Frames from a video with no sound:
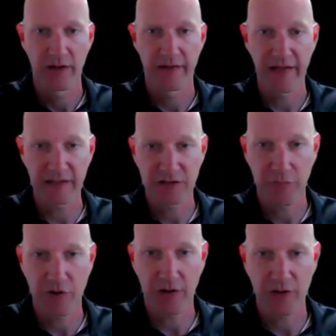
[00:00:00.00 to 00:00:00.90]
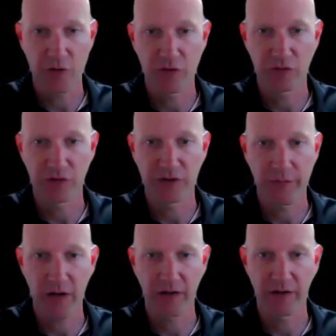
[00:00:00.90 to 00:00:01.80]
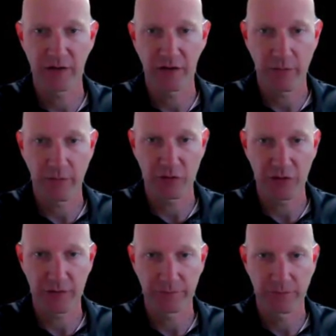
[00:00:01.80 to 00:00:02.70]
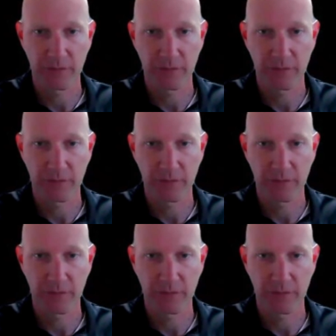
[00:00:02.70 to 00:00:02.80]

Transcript: And that's the party who is responding to the motion.